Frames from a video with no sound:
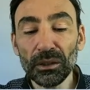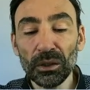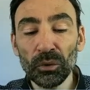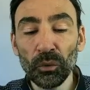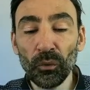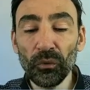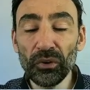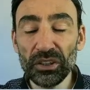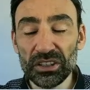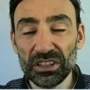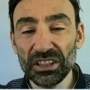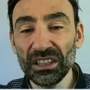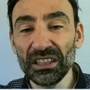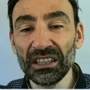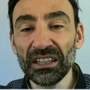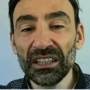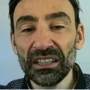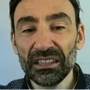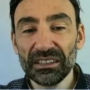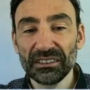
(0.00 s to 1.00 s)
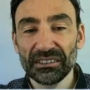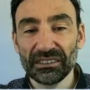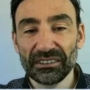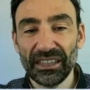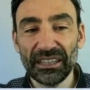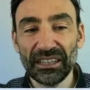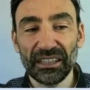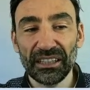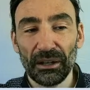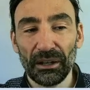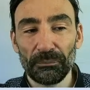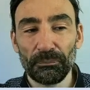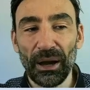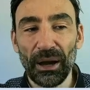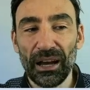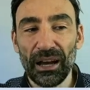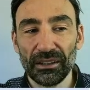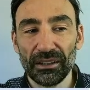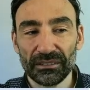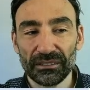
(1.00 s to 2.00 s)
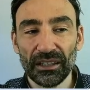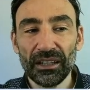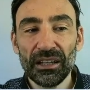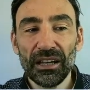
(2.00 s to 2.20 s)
We will see in the technical part